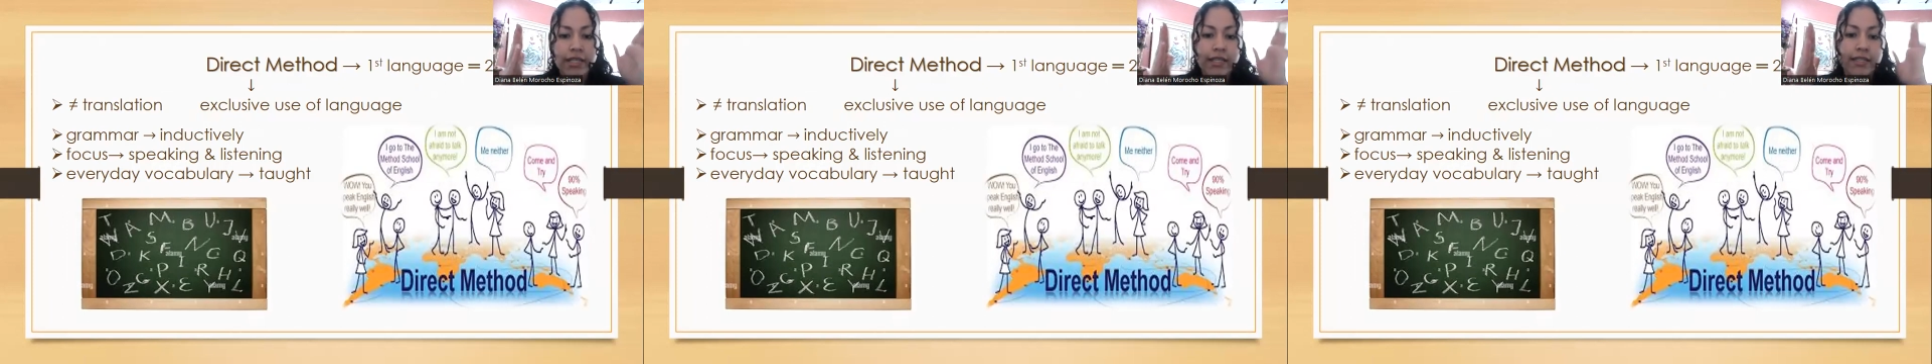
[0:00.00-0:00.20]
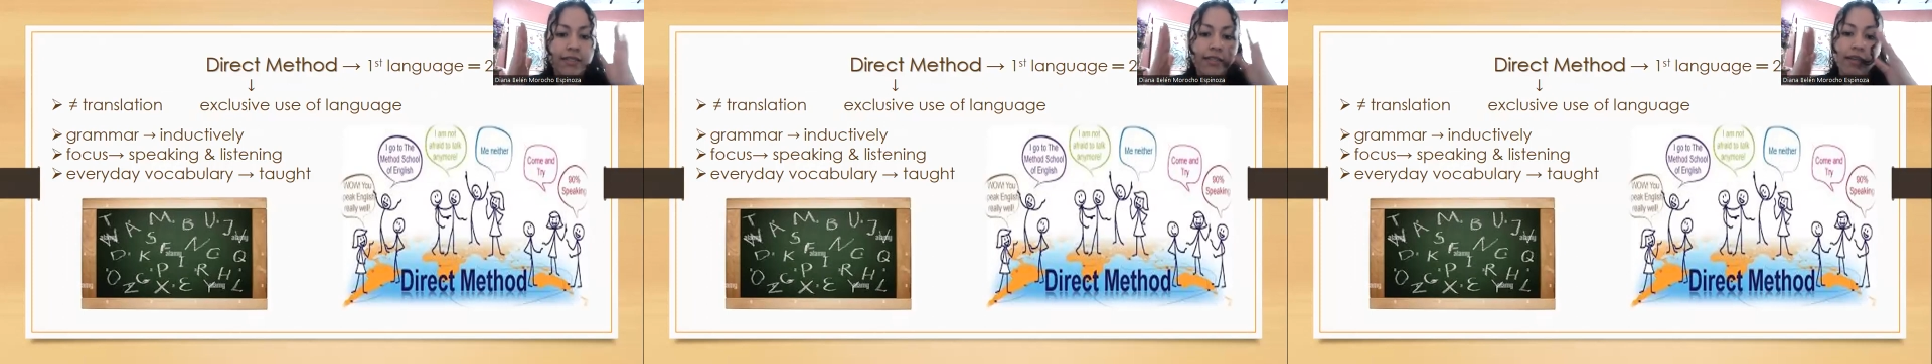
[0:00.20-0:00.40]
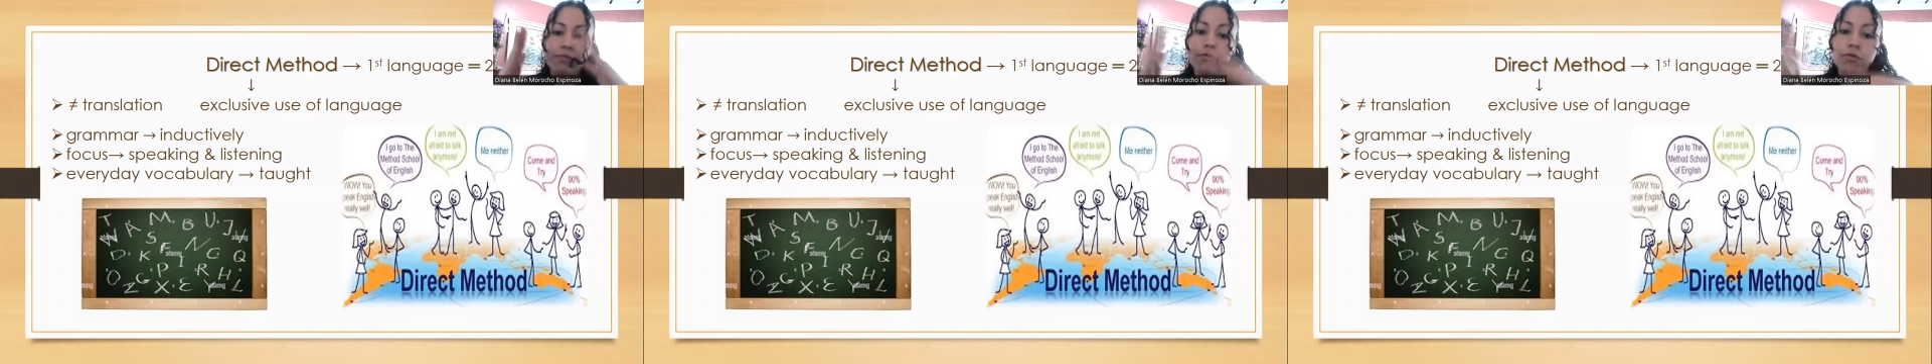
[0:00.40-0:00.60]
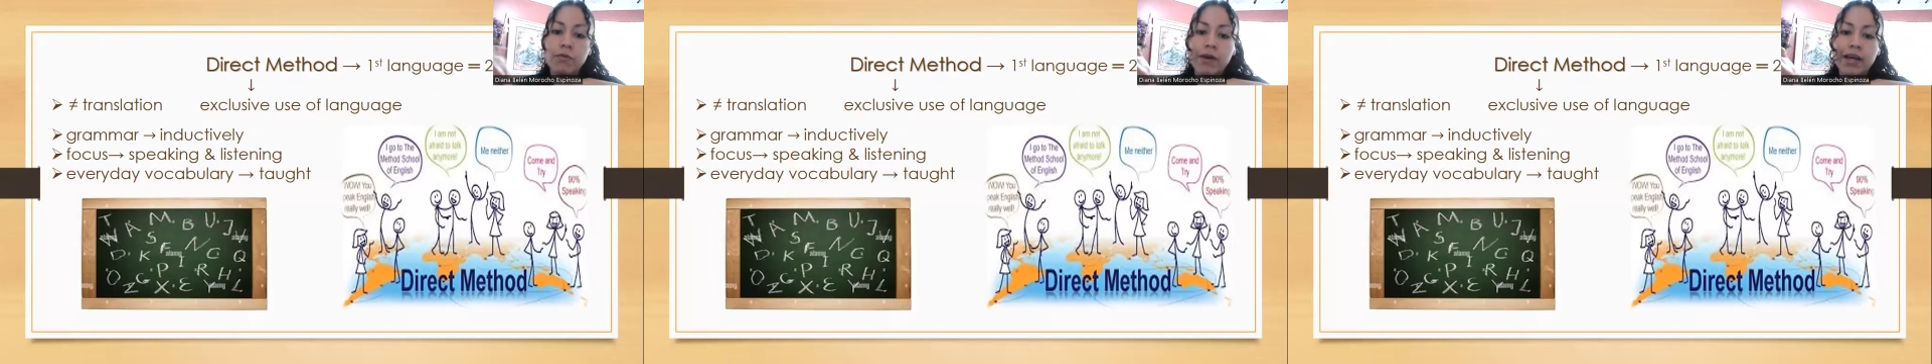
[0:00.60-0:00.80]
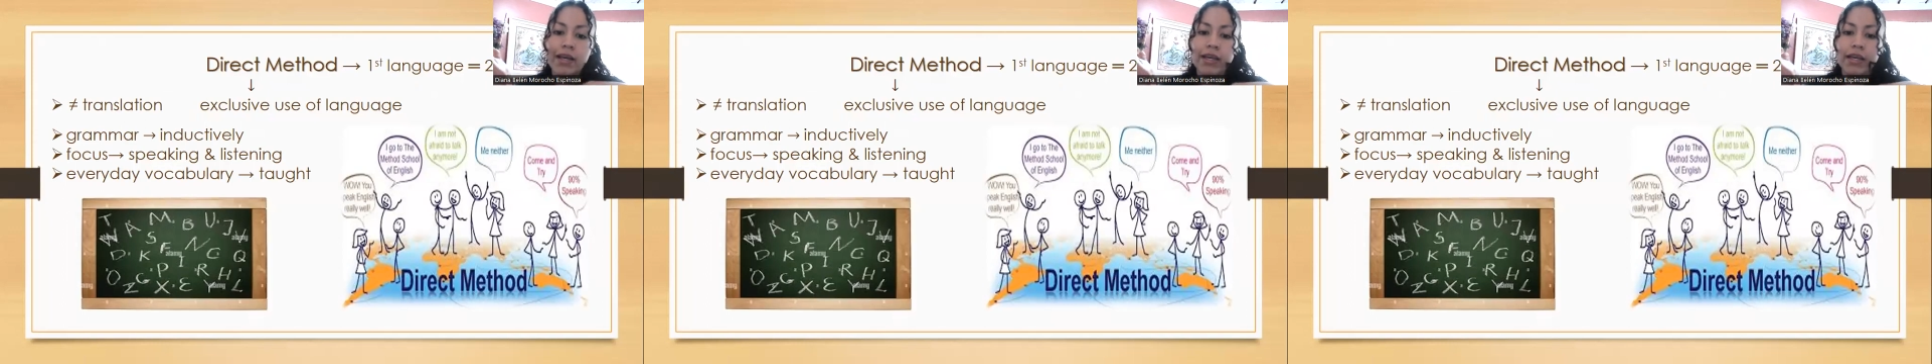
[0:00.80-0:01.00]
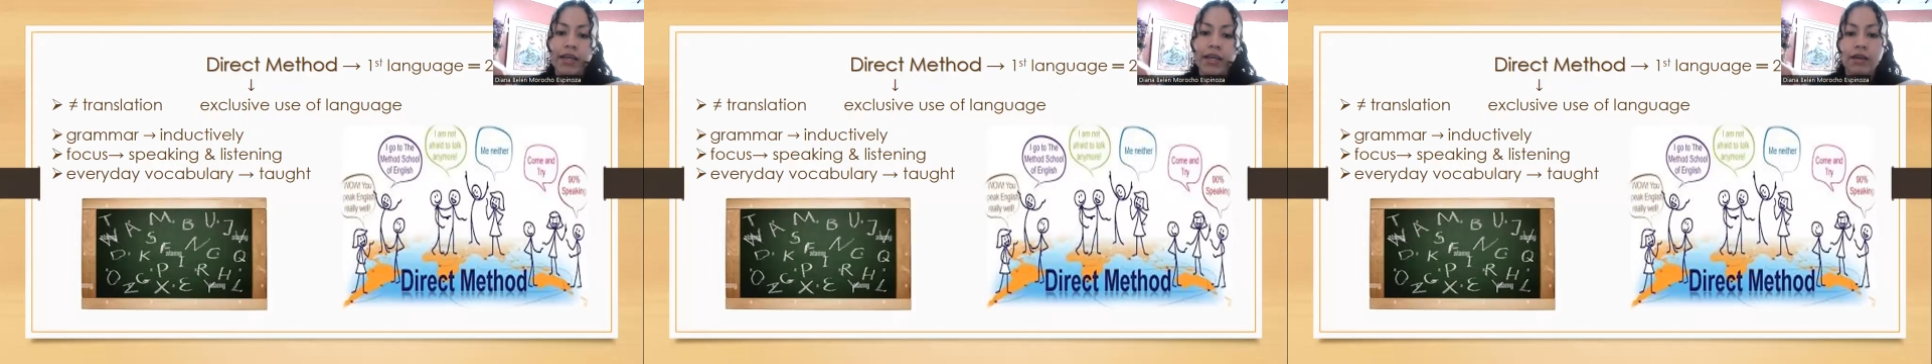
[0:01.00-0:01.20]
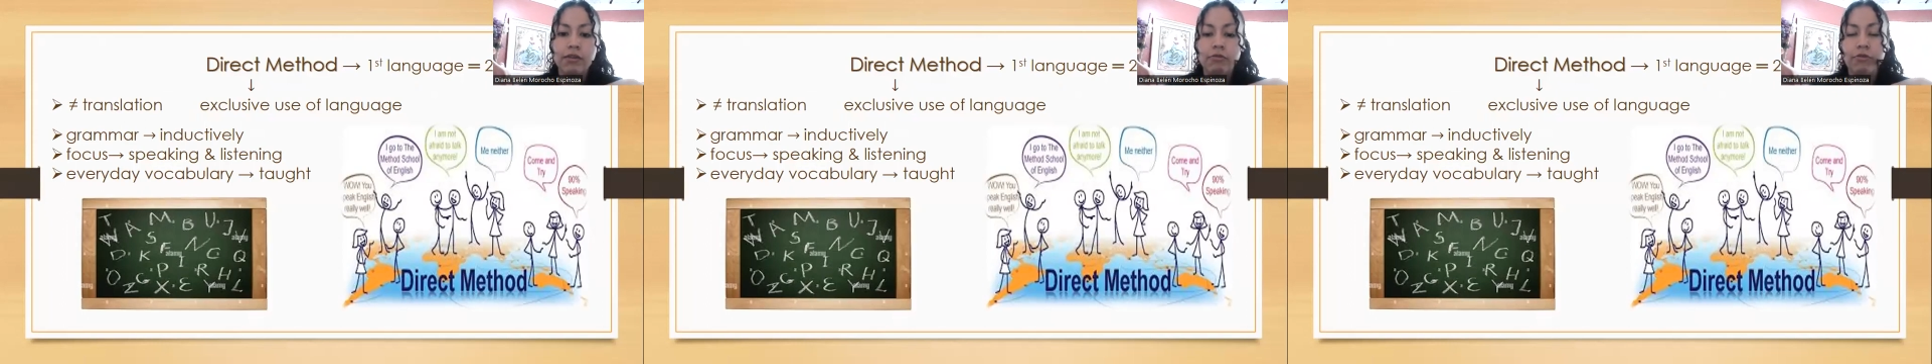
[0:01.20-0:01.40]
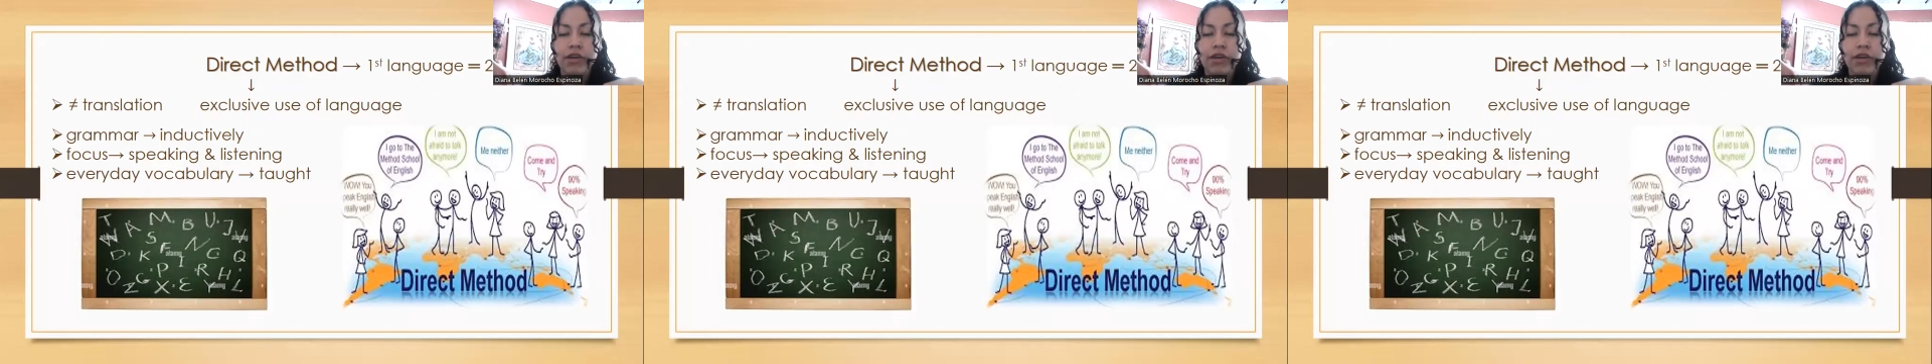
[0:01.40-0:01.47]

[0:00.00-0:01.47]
in the same way in